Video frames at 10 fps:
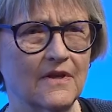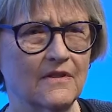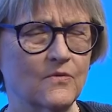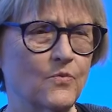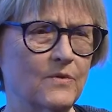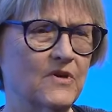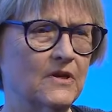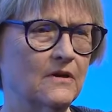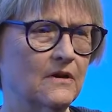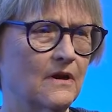the
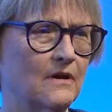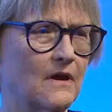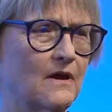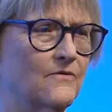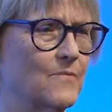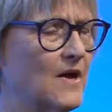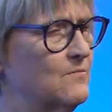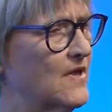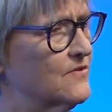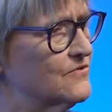women of my
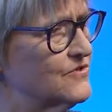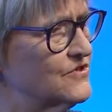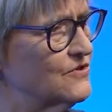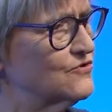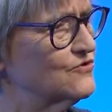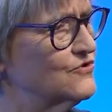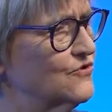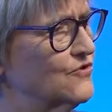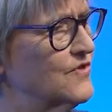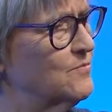mother's social
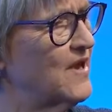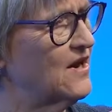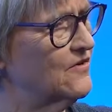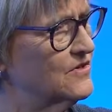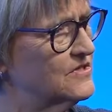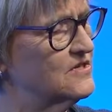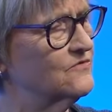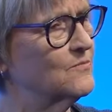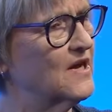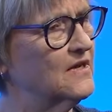circle, the parents
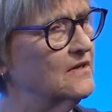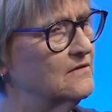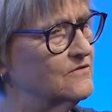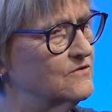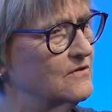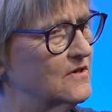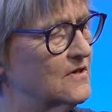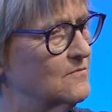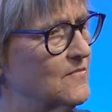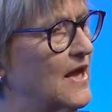of my
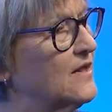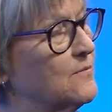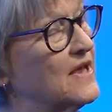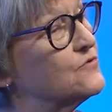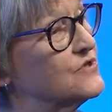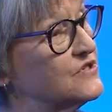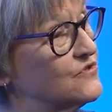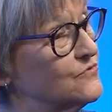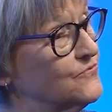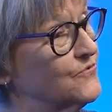um, elementary
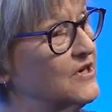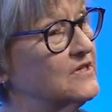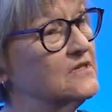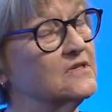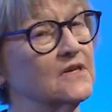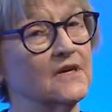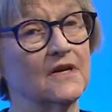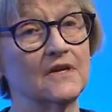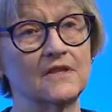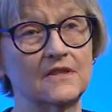school friends.
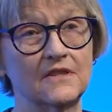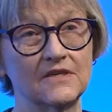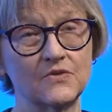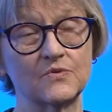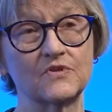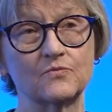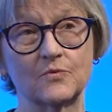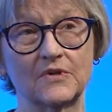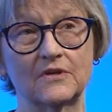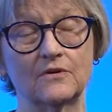This was a
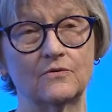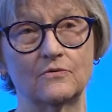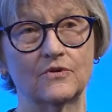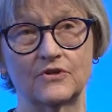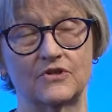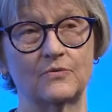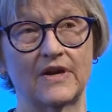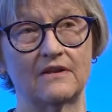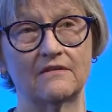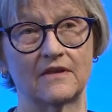woman who could do
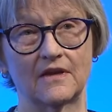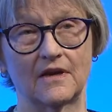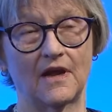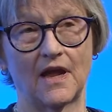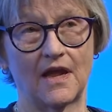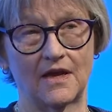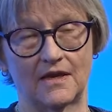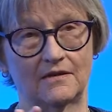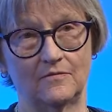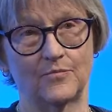anything
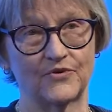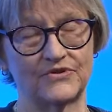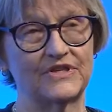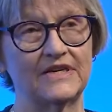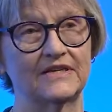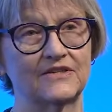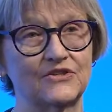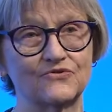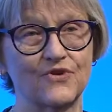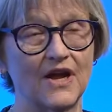and proceeded
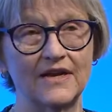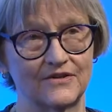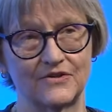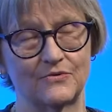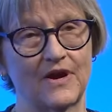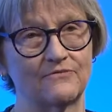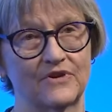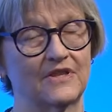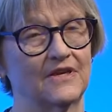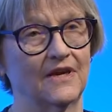to try to do
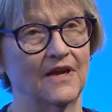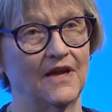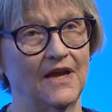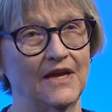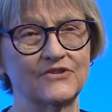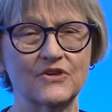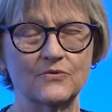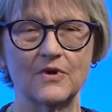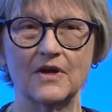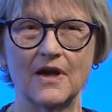everything. And
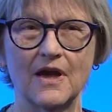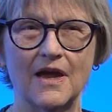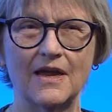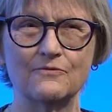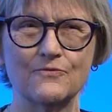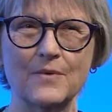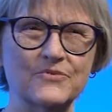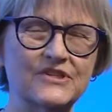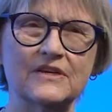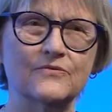so it
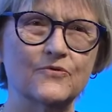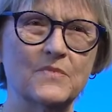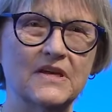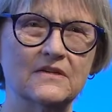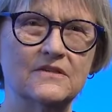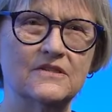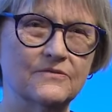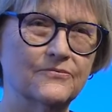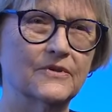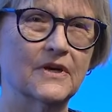represented for me a
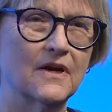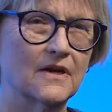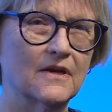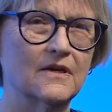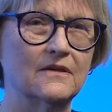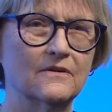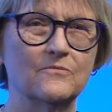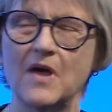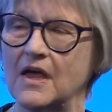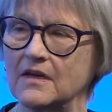different kind of
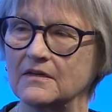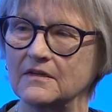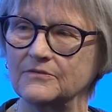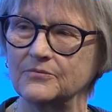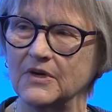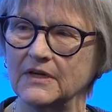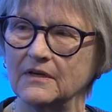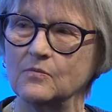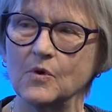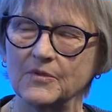model of what
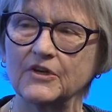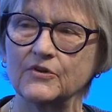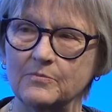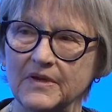a woman could